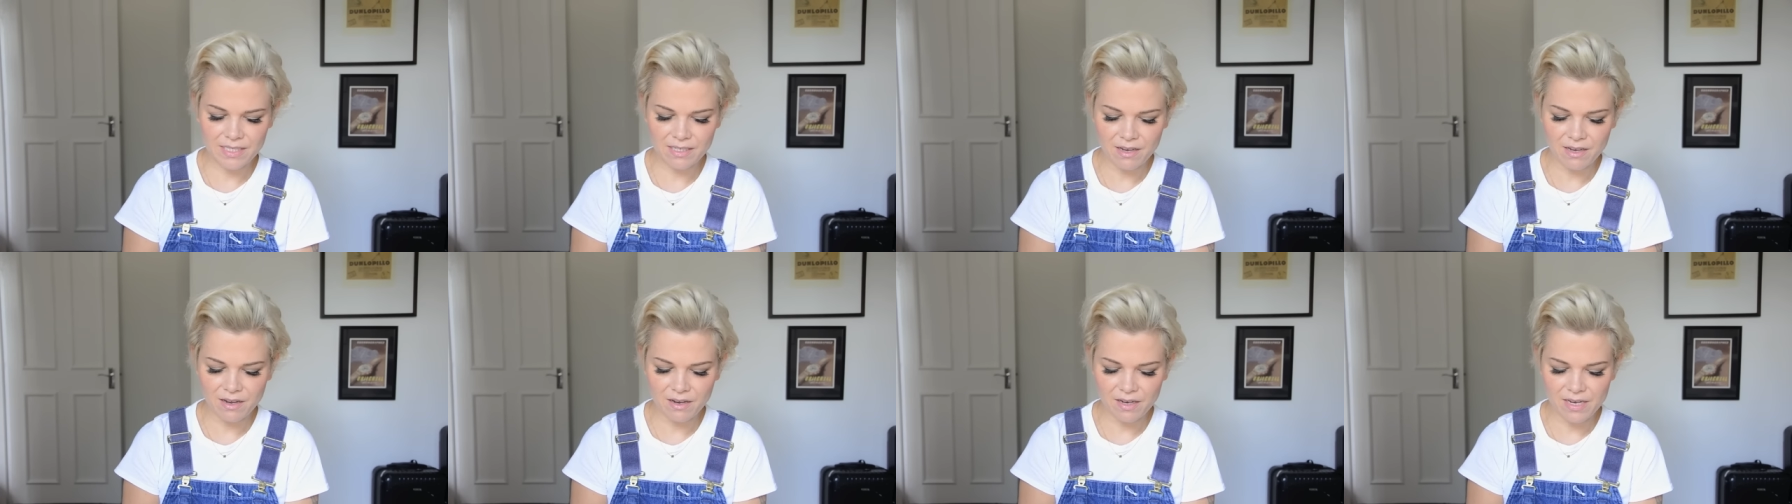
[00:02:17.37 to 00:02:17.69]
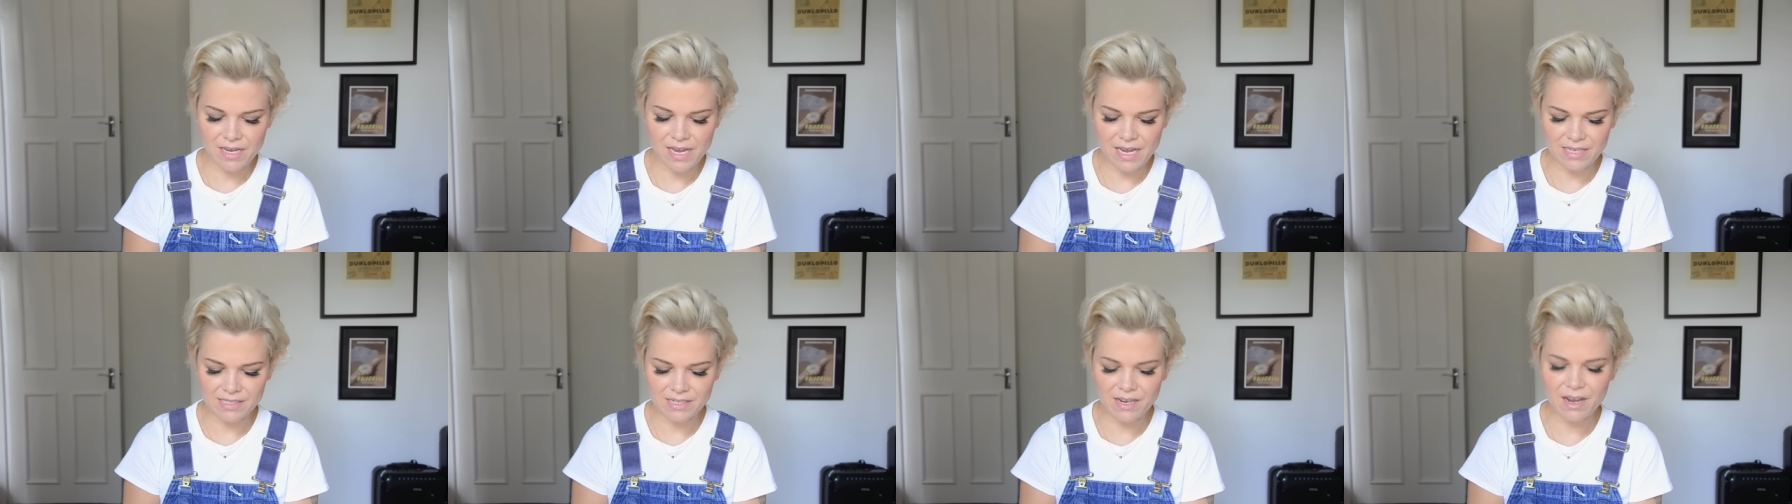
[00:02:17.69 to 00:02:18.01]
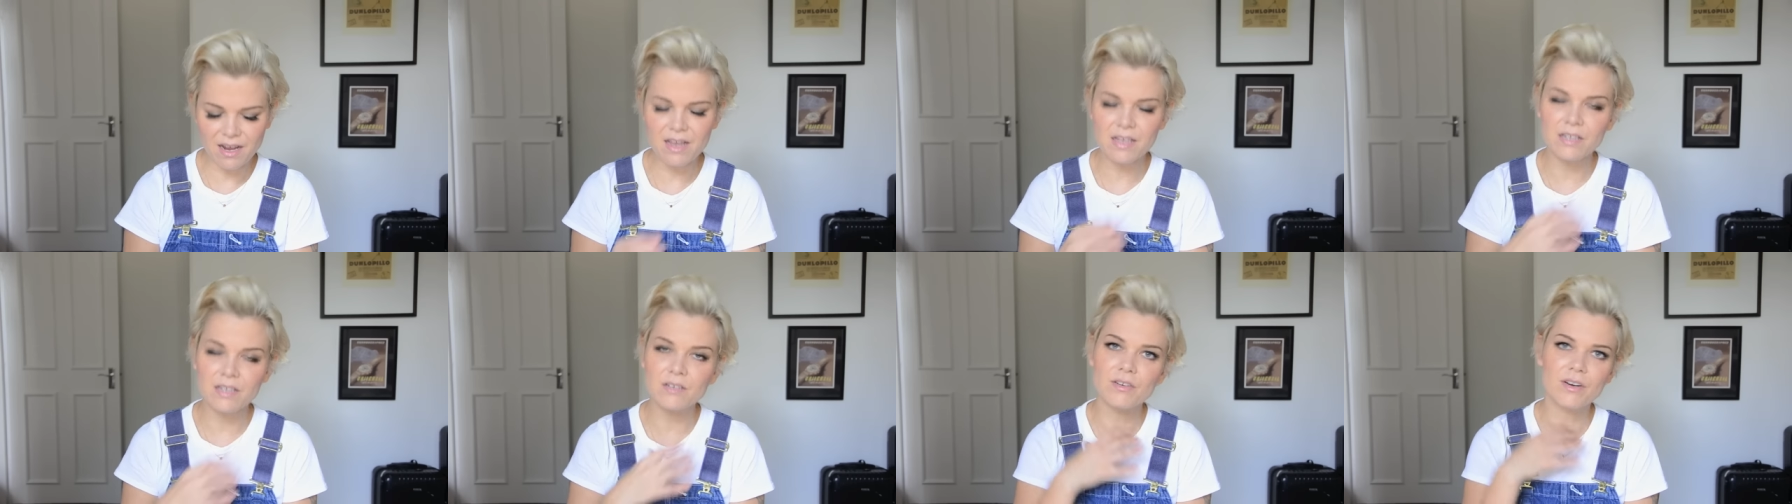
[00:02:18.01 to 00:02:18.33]
It has
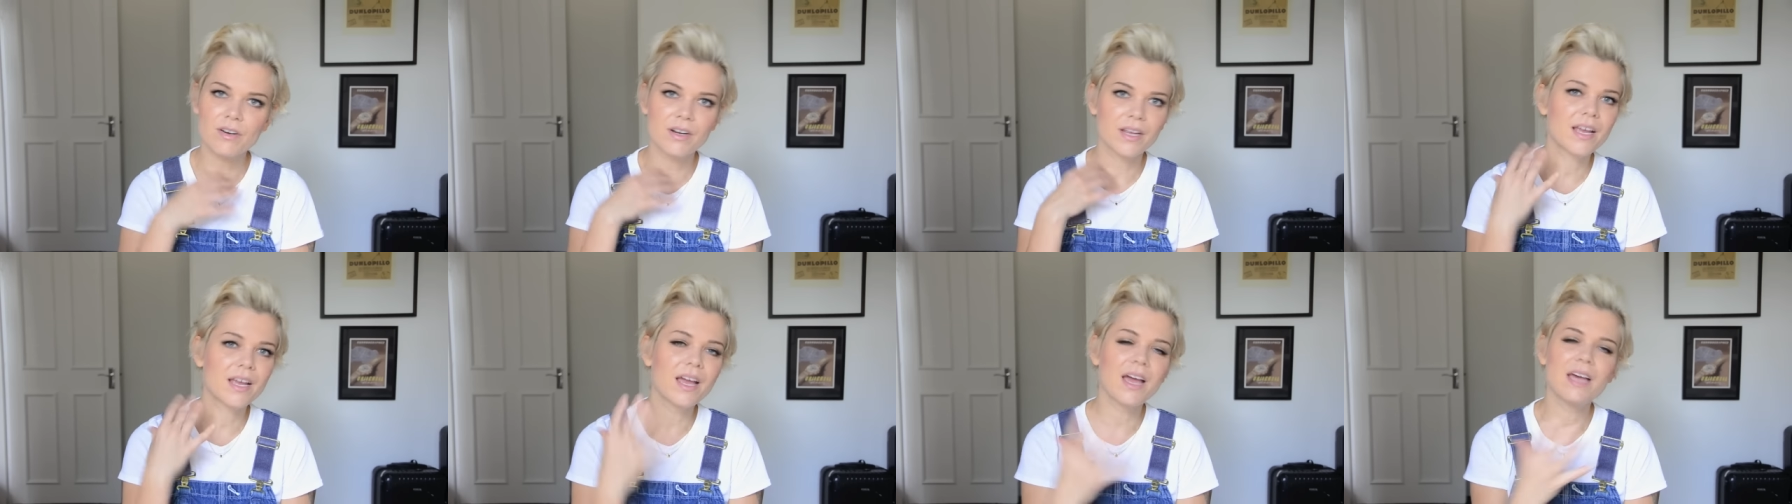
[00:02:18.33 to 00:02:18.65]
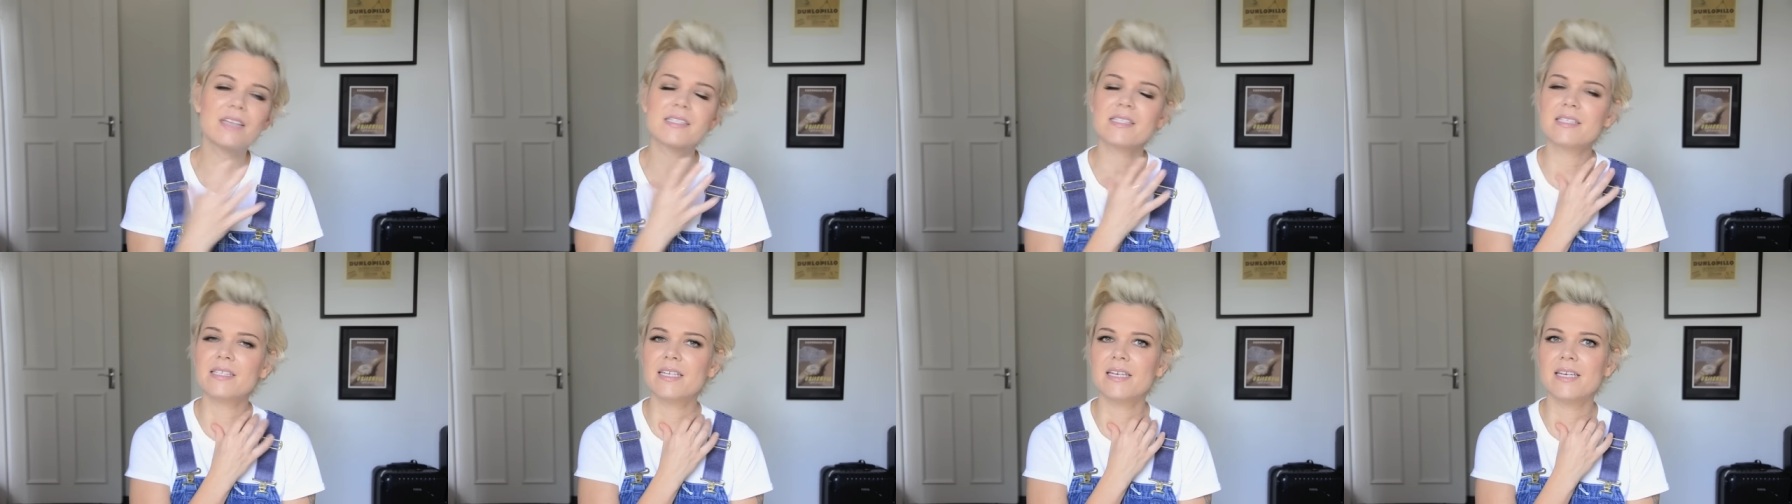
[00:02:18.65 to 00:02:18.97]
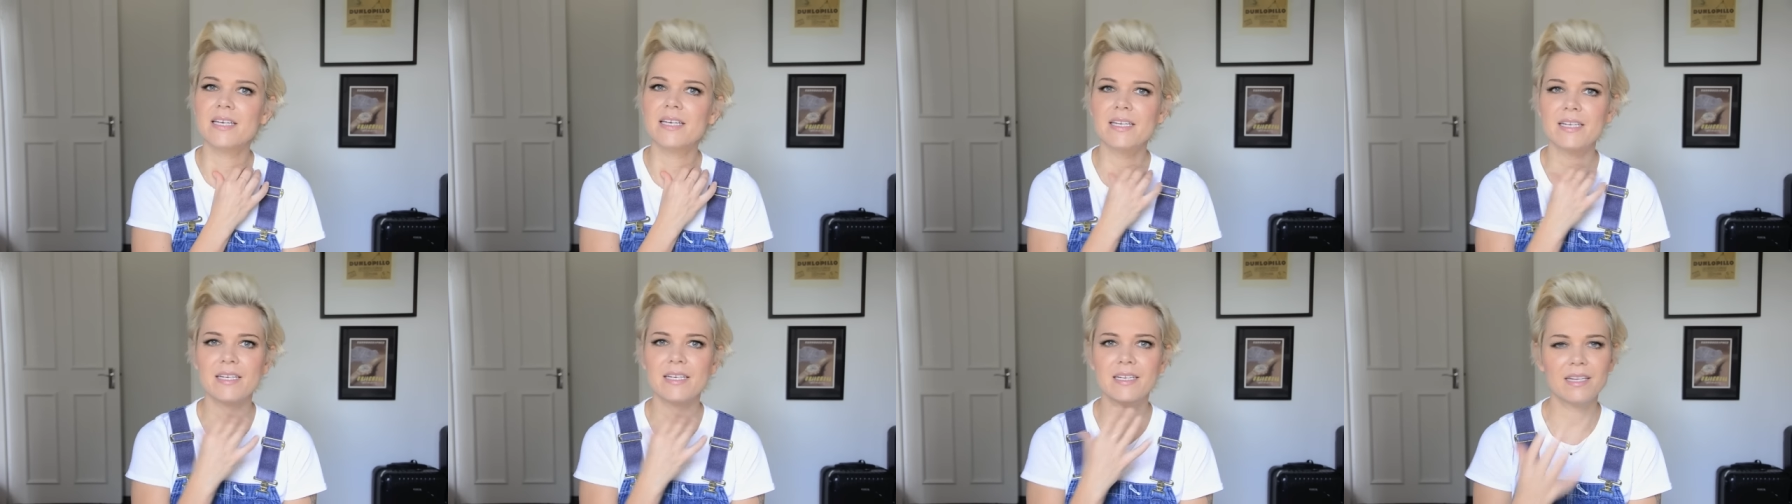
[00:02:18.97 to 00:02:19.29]
hyaluronic acid
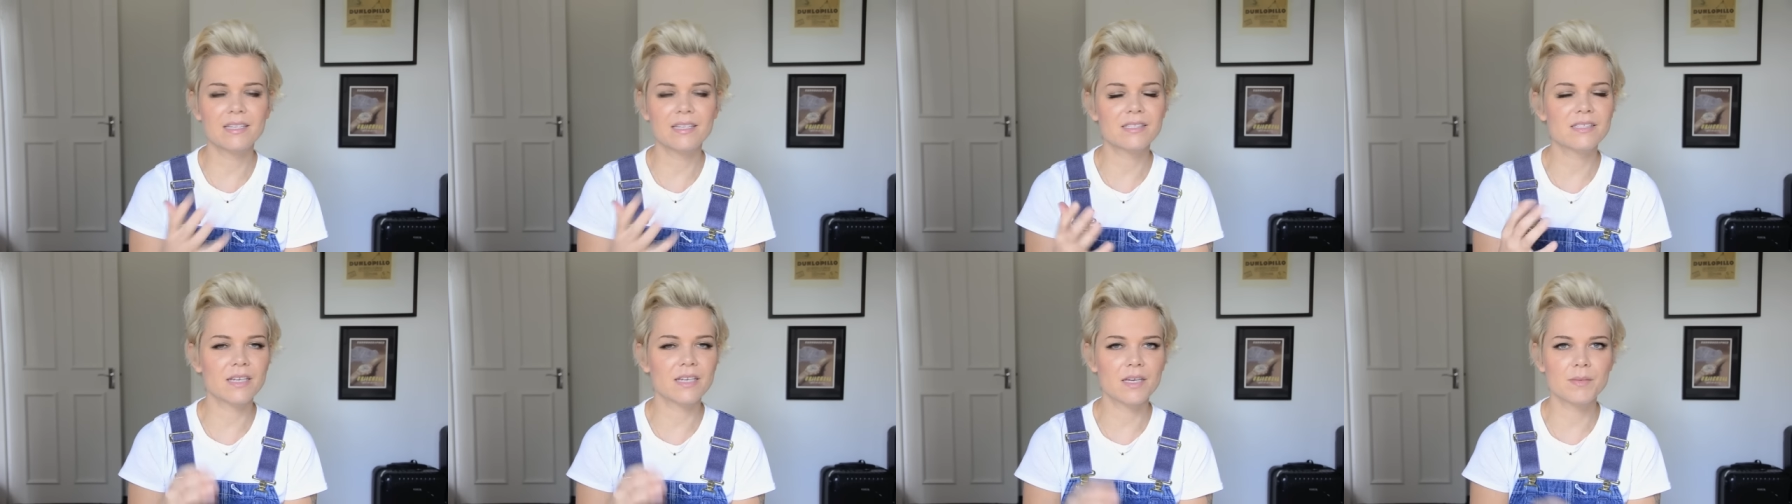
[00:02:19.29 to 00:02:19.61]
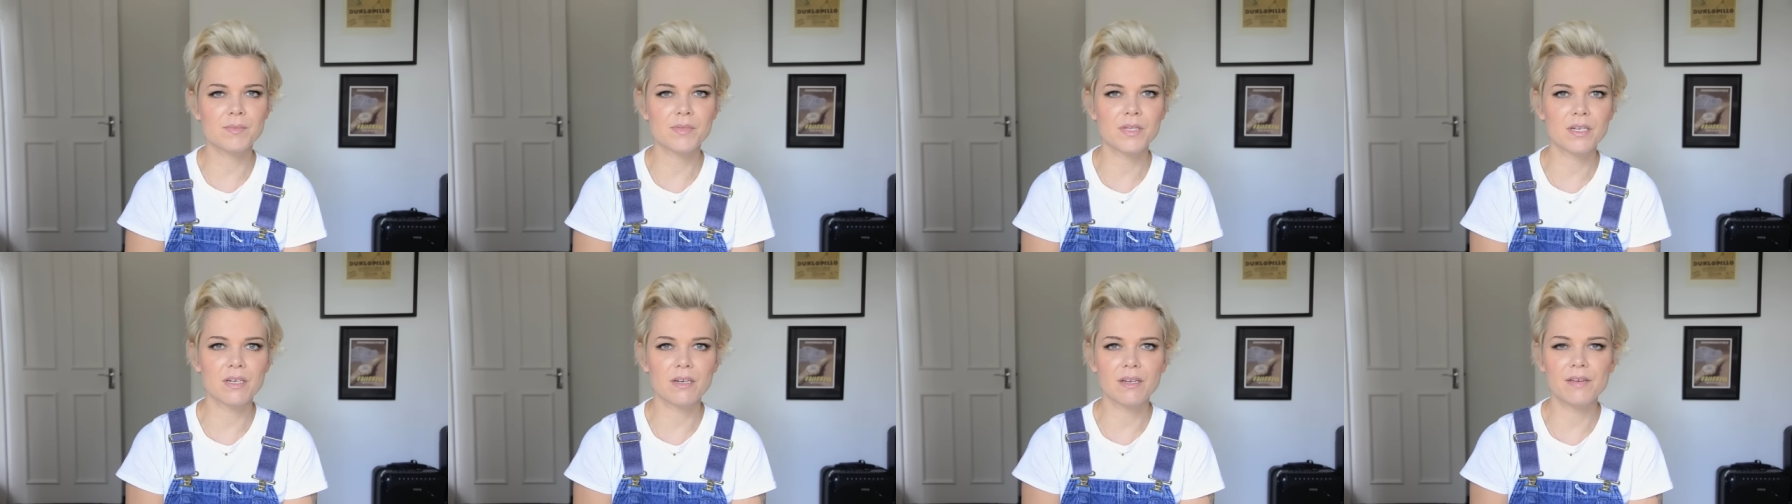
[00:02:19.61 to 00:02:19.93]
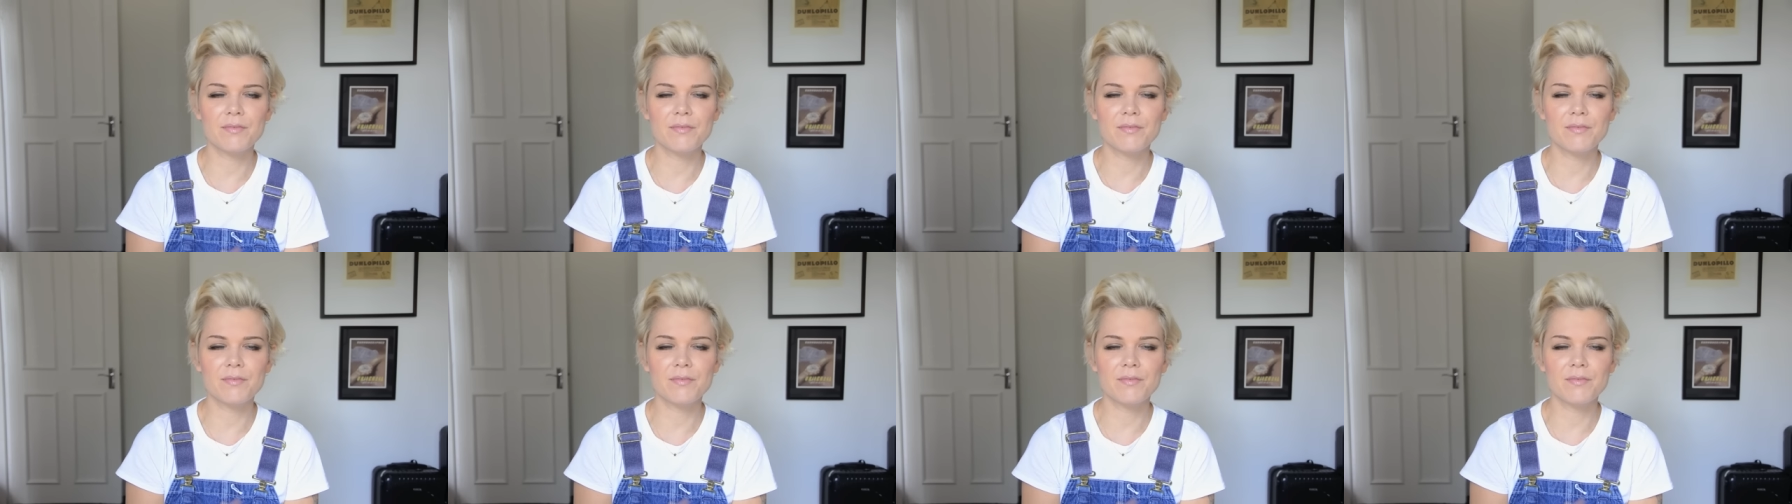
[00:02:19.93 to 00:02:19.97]
and enzymes and